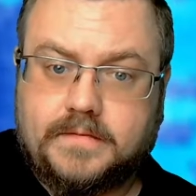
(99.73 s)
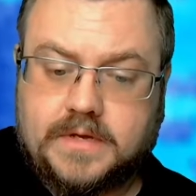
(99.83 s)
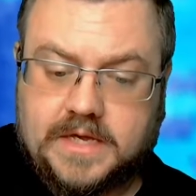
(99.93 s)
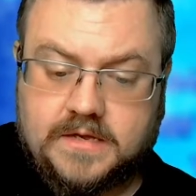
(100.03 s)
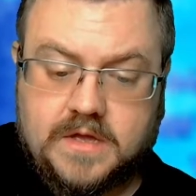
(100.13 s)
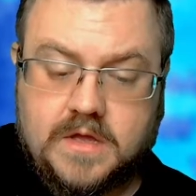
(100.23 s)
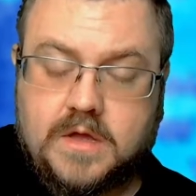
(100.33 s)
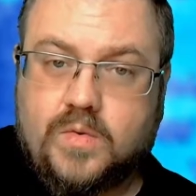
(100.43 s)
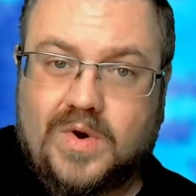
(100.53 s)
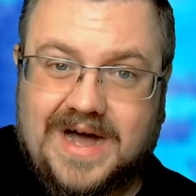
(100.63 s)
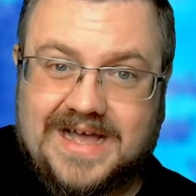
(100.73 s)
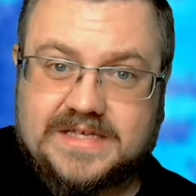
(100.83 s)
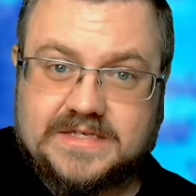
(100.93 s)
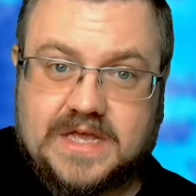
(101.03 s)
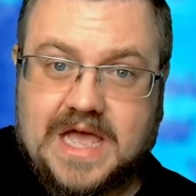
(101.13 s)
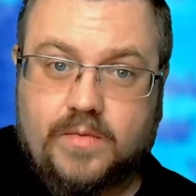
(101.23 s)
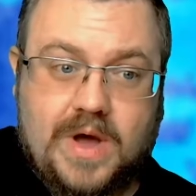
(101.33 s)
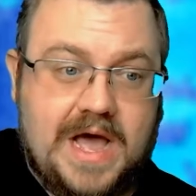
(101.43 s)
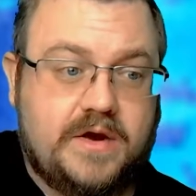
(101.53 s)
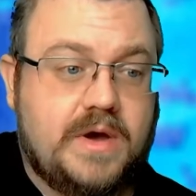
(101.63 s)
Okay?
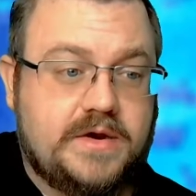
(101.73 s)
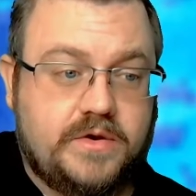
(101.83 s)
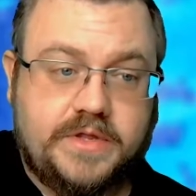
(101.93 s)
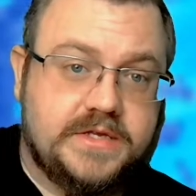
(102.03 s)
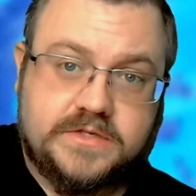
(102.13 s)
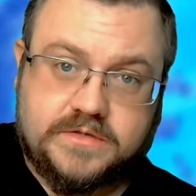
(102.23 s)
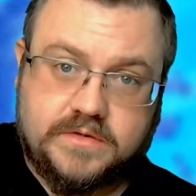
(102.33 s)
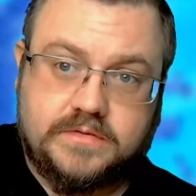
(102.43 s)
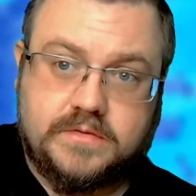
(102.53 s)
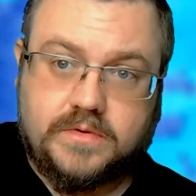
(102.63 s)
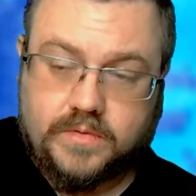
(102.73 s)
How do I know that's true?